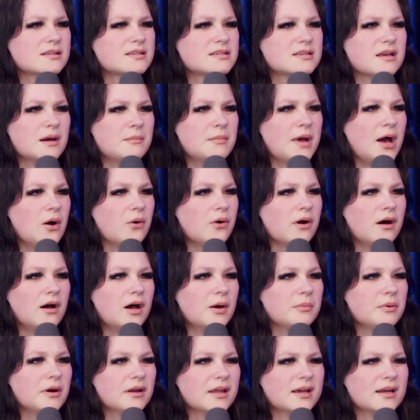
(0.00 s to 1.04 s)
some
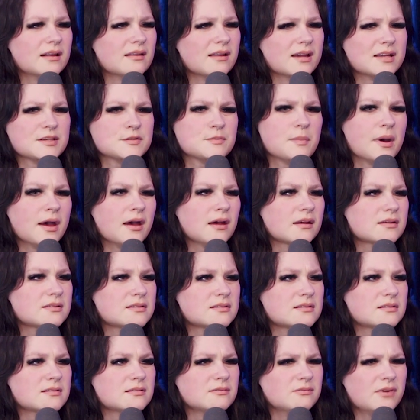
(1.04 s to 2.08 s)
alcohol probably at like a
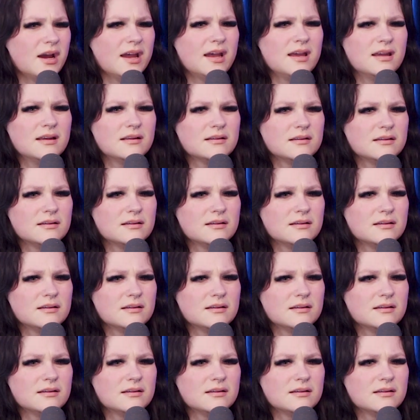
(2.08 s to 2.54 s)
Specs, right?